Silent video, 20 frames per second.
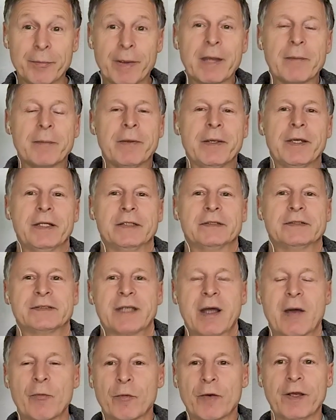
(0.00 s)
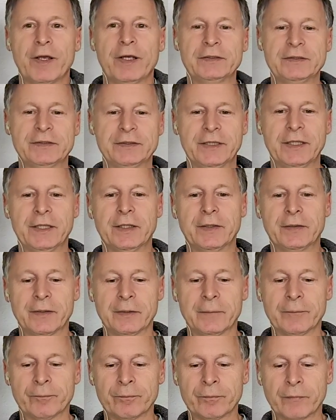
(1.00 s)
maybe in some ways that
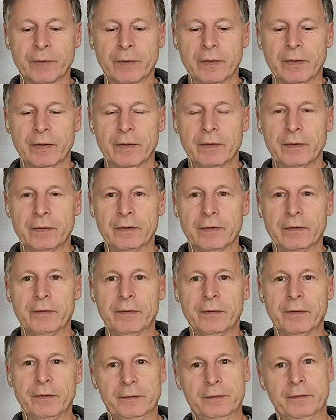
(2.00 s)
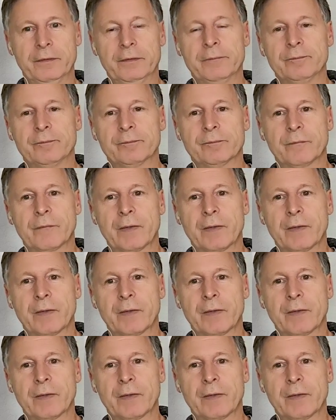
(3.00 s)
the